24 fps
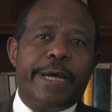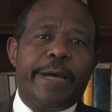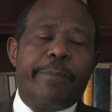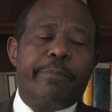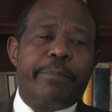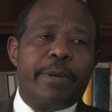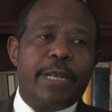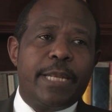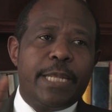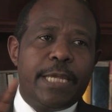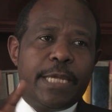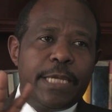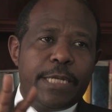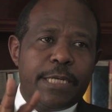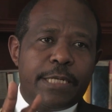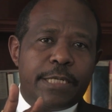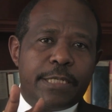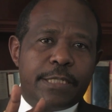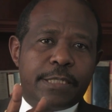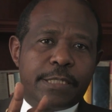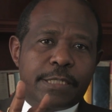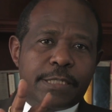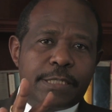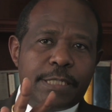a
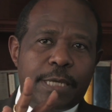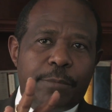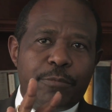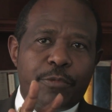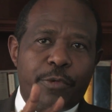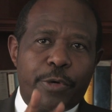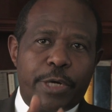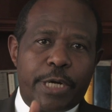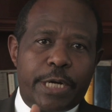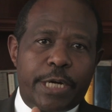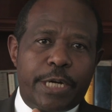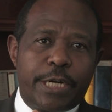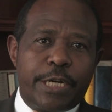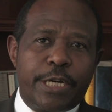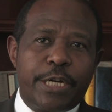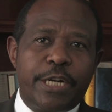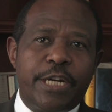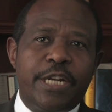plane somewhere.